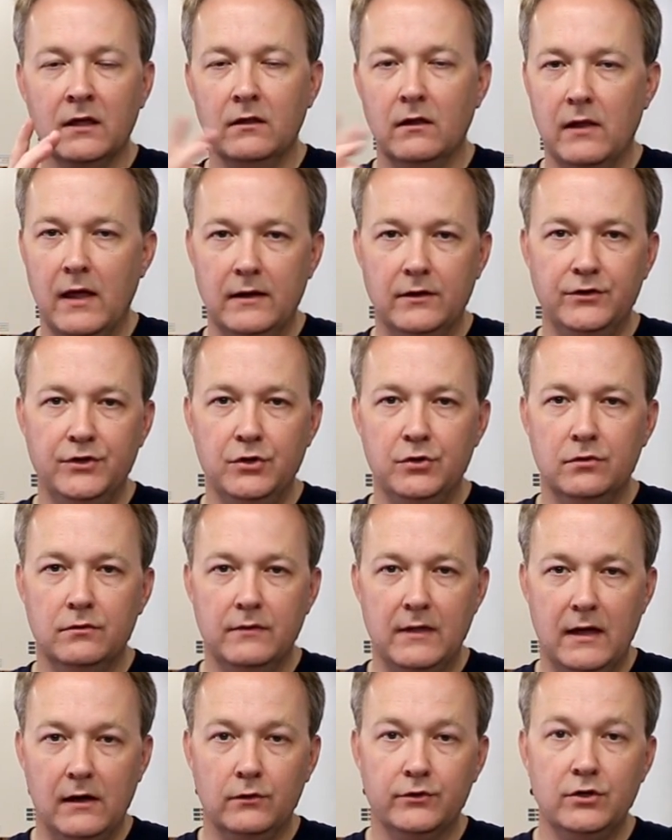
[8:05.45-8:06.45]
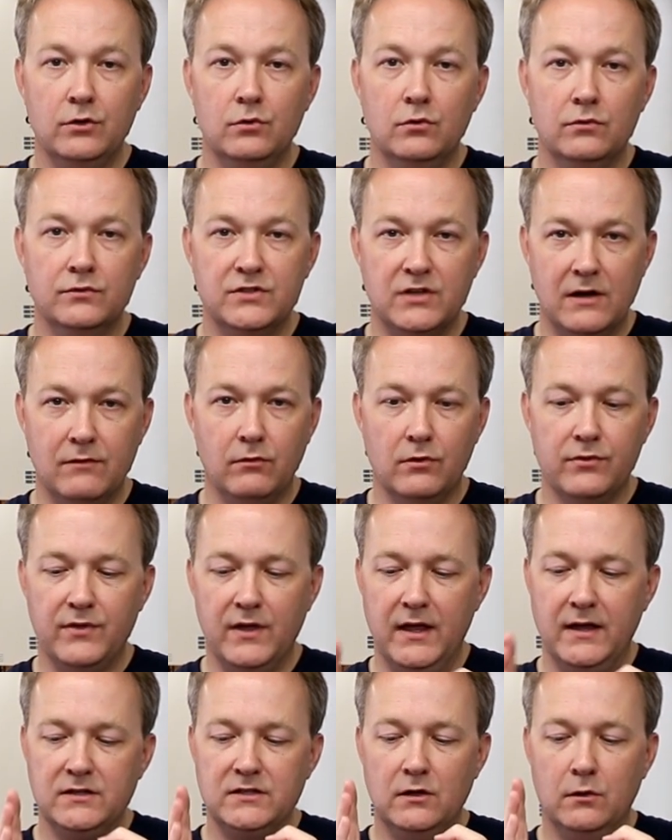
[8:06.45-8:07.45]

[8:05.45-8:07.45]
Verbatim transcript: Now that'll do several things.